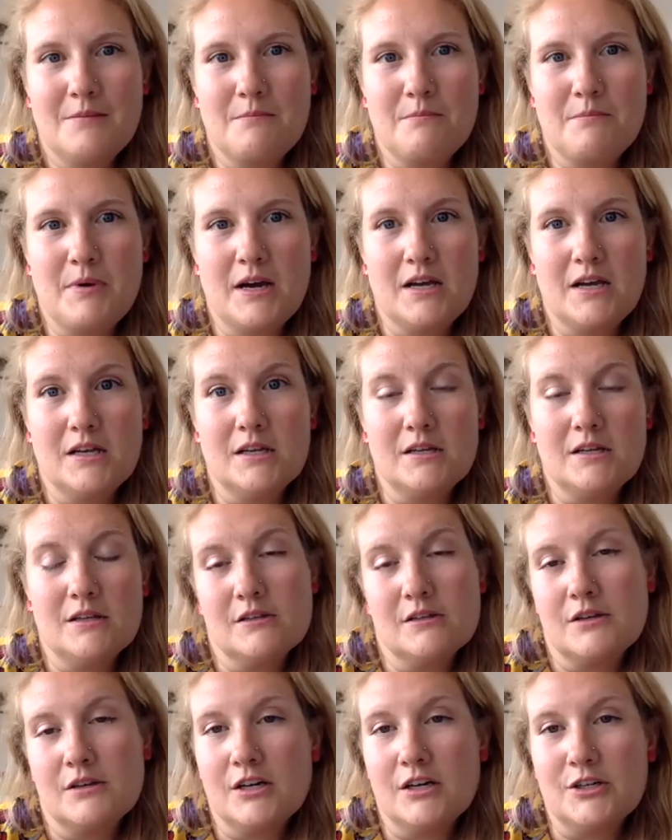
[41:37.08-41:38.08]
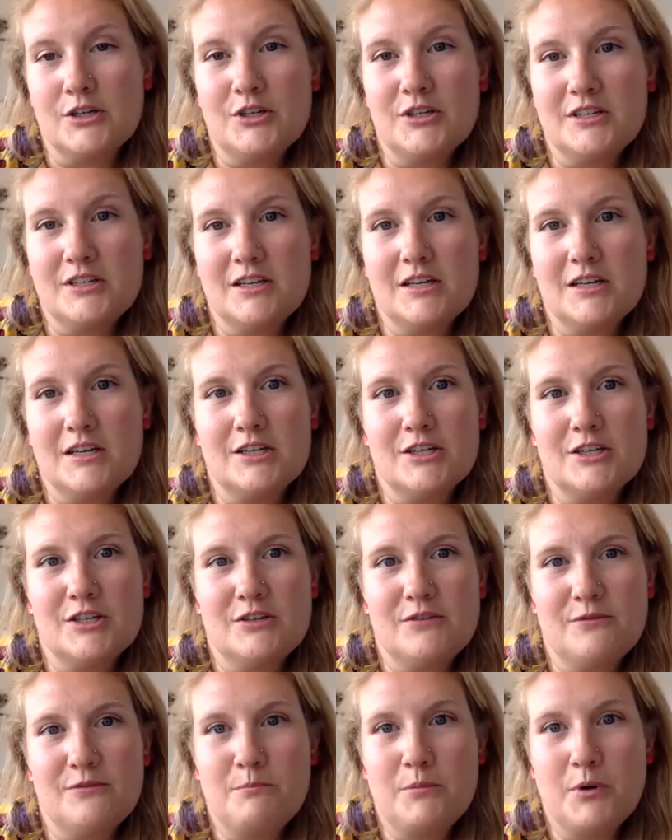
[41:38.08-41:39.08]
but a
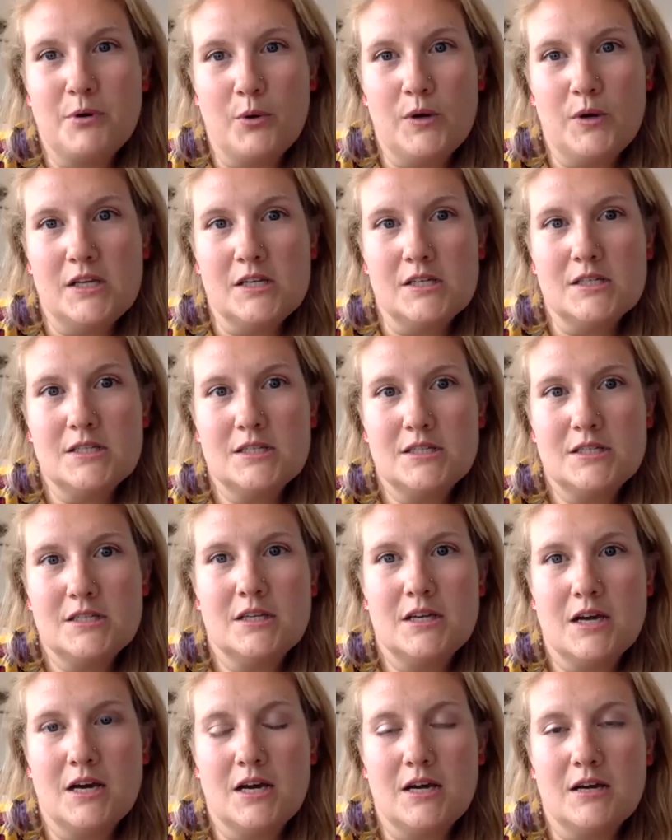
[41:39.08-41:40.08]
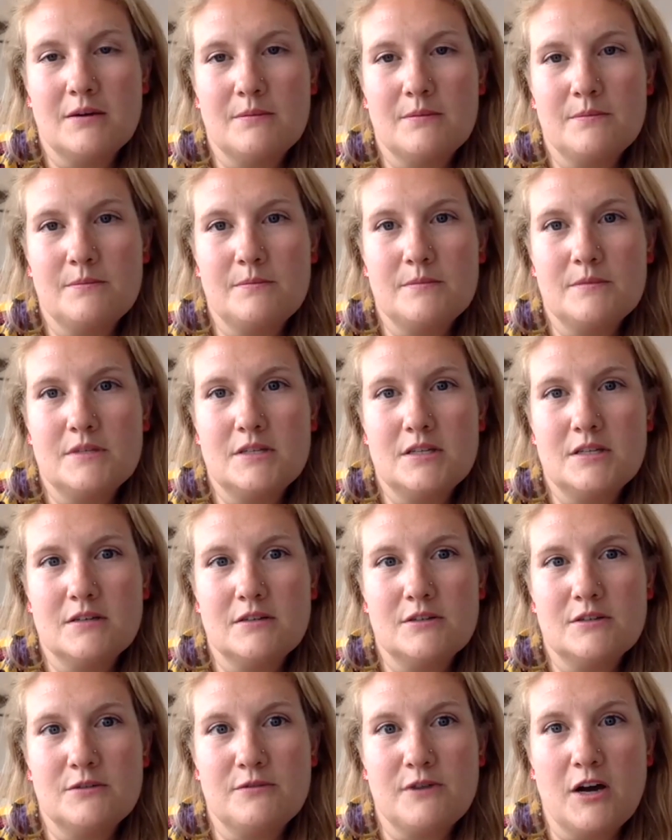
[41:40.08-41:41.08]
good point
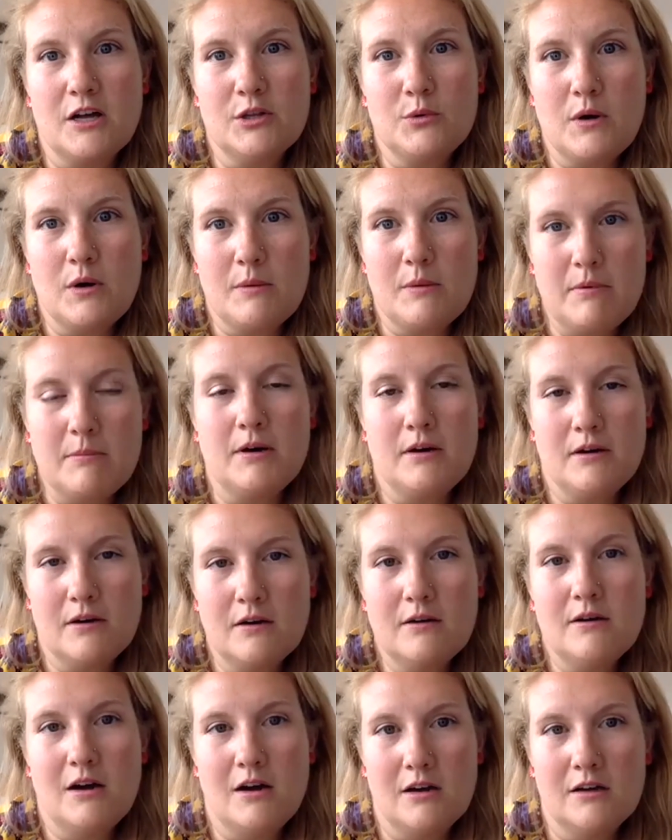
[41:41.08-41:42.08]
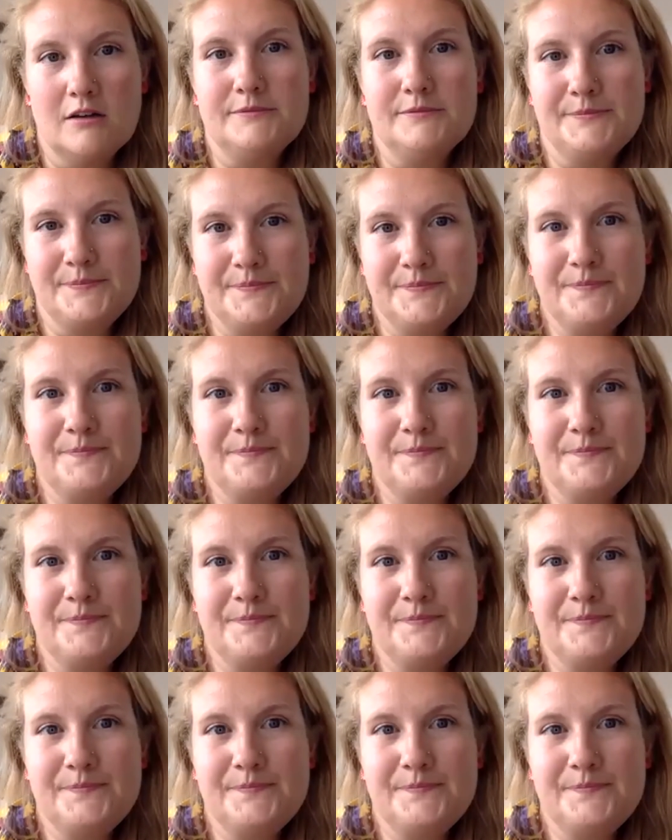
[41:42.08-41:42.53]
to follow up on.